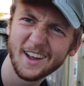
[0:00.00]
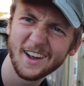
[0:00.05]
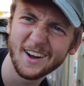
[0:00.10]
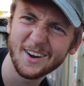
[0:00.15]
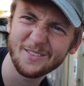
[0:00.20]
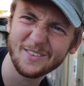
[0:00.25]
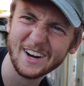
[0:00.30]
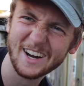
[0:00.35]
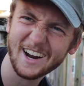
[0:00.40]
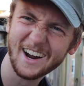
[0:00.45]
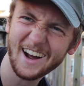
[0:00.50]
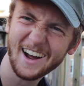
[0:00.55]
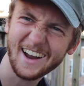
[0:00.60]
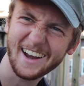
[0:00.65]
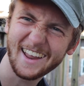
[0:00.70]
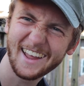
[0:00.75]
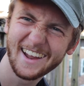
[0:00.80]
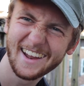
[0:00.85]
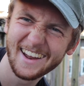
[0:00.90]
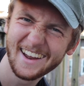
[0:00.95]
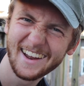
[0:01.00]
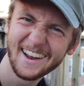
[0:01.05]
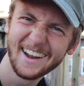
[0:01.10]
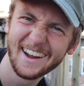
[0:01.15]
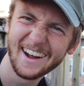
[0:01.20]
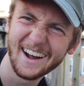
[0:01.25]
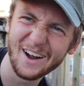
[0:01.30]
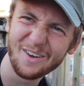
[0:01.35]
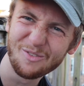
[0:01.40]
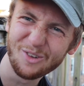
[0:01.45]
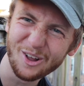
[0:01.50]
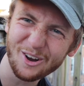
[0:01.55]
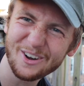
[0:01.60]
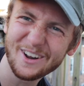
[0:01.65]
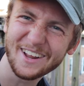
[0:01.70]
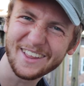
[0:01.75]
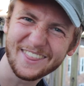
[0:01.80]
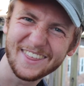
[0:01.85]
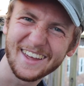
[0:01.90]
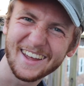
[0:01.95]
Oh my God, I'm
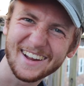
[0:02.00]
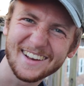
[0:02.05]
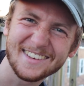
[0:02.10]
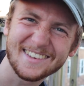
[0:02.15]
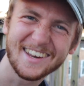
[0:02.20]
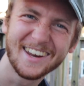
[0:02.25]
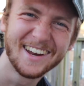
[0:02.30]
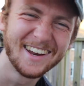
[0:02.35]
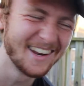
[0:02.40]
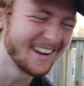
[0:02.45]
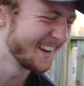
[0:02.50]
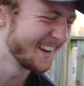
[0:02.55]
learning things.